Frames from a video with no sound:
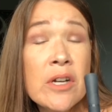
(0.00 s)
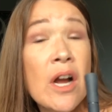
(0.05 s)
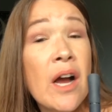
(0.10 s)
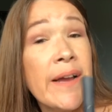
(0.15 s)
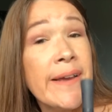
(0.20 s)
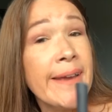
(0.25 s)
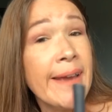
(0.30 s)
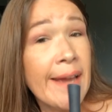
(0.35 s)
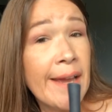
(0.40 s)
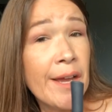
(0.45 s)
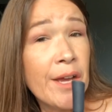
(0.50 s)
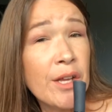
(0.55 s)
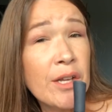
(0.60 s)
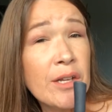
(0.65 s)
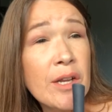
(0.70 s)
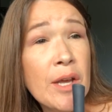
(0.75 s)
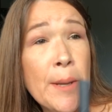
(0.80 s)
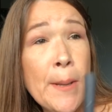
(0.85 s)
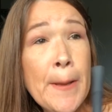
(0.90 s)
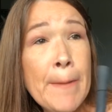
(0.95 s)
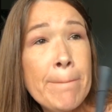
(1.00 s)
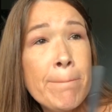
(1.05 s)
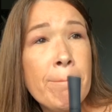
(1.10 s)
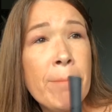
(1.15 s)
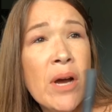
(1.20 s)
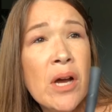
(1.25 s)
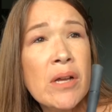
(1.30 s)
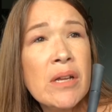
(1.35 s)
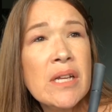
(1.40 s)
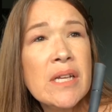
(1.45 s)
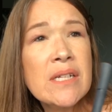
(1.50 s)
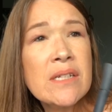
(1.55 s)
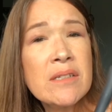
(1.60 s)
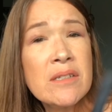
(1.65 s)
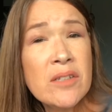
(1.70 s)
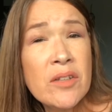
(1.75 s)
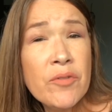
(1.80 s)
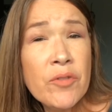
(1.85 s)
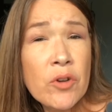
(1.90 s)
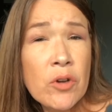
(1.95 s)
I can, but it's
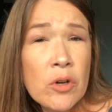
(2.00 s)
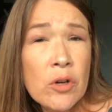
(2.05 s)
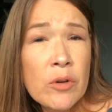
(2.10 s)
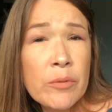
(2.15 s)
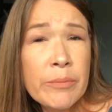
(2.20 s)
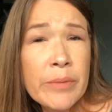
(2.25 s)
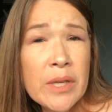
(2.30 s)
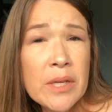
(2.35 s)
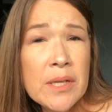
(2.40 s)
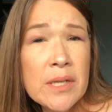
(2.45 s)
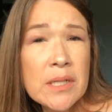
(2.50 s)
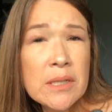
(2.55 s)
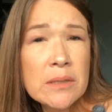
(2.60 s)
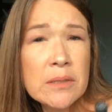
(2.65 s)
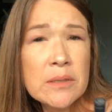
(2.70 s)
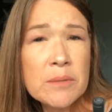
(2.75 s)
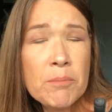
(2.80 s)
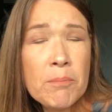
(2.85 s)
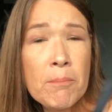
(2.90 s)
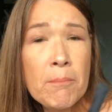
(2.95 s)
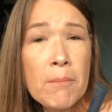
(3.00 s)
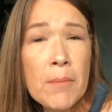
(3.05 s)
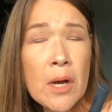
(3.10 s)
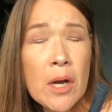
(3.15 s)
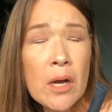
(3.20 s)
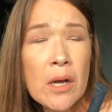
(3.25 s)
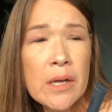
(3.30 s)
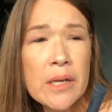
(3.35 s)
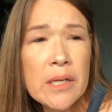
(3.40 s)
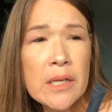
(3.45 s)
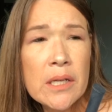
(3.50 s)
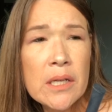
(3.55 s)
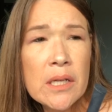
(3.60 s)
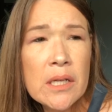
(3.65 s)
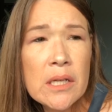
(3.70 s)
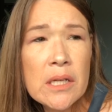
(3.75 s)
difficult because my